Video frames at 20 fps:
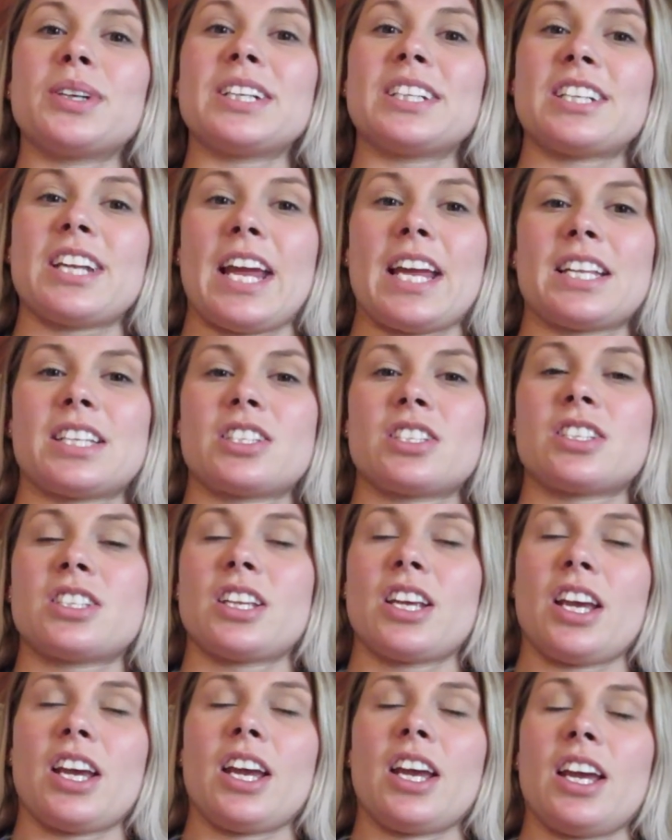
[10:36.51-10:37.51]
It, it's
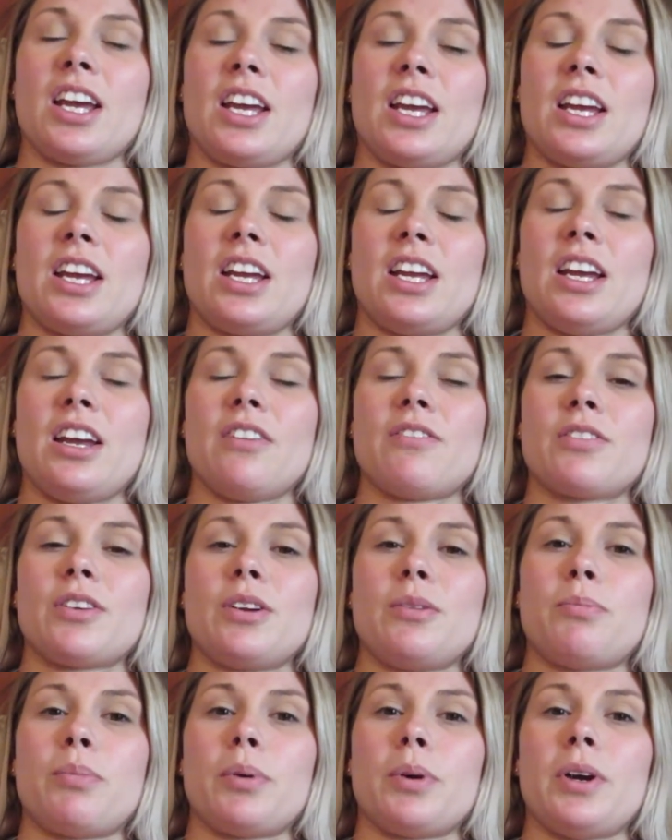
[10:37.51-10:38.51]

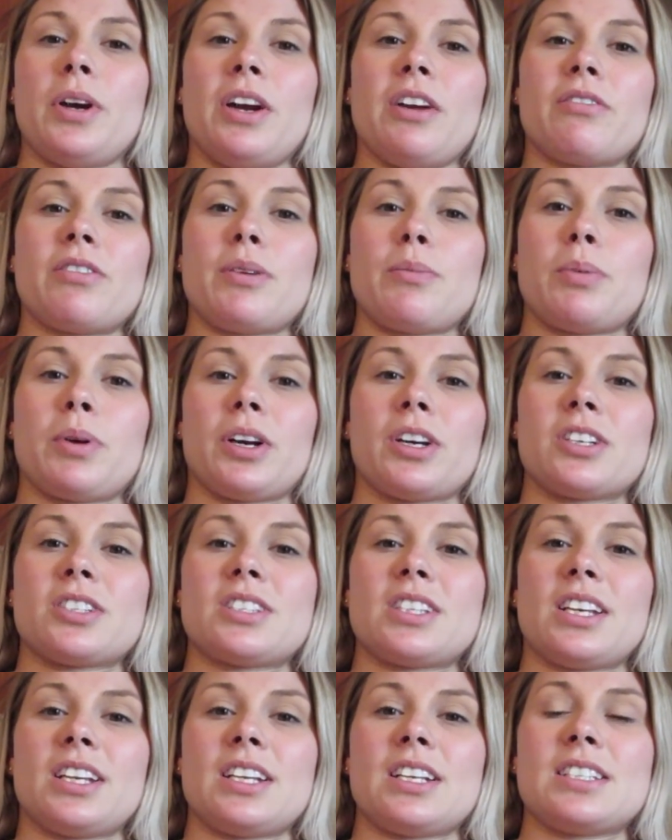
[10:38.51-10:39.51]
every every
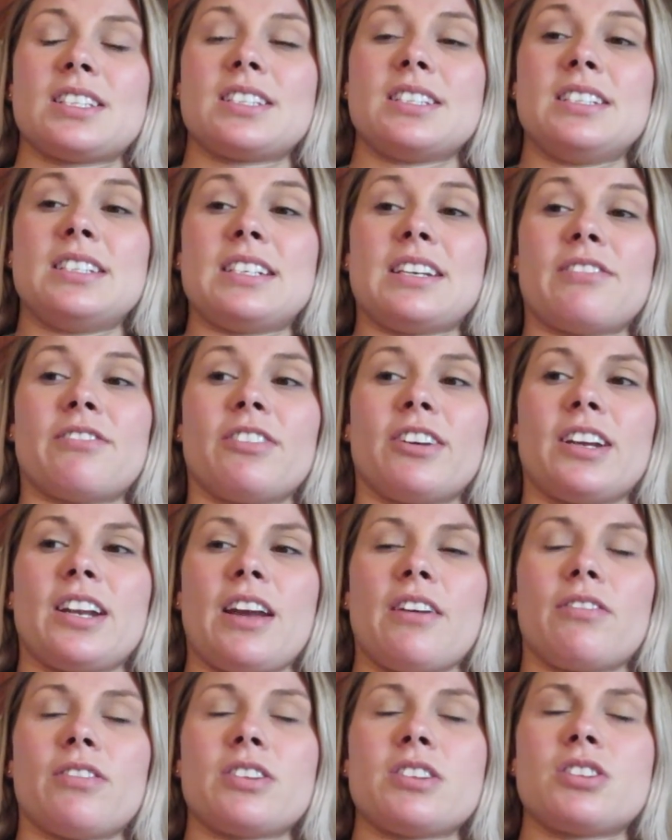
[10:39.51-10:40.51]
person is
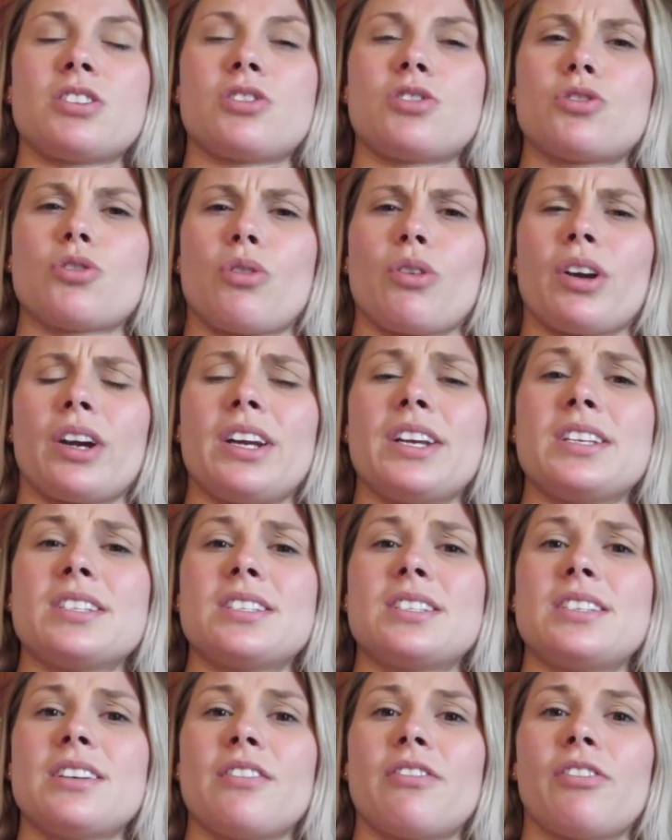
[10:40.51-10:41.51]
different, every story
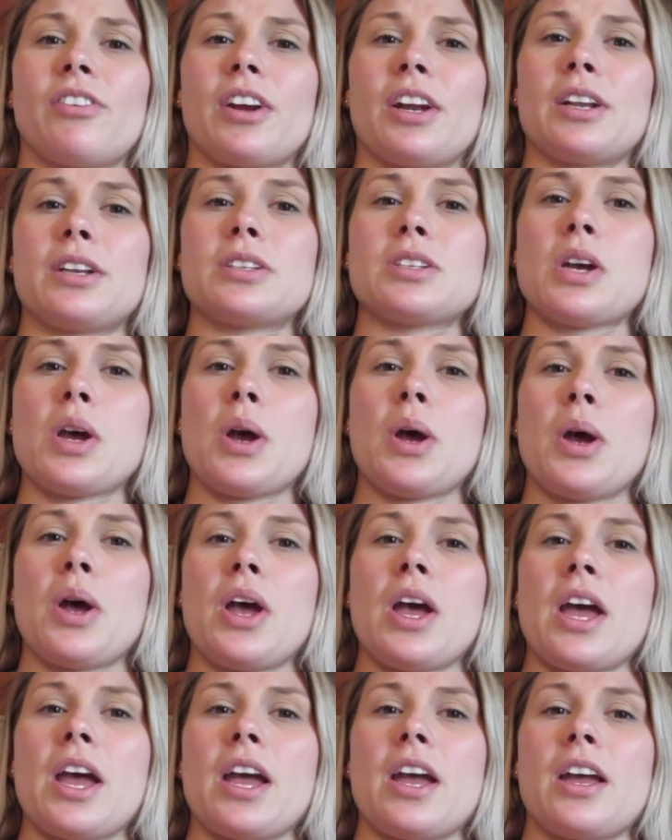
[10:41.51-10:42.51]
is different,
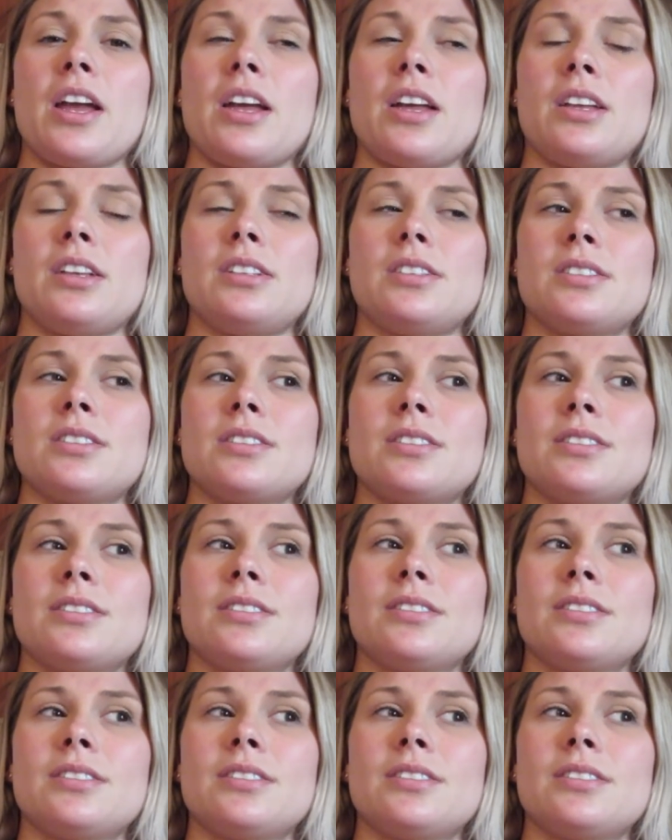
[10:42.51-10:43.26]
and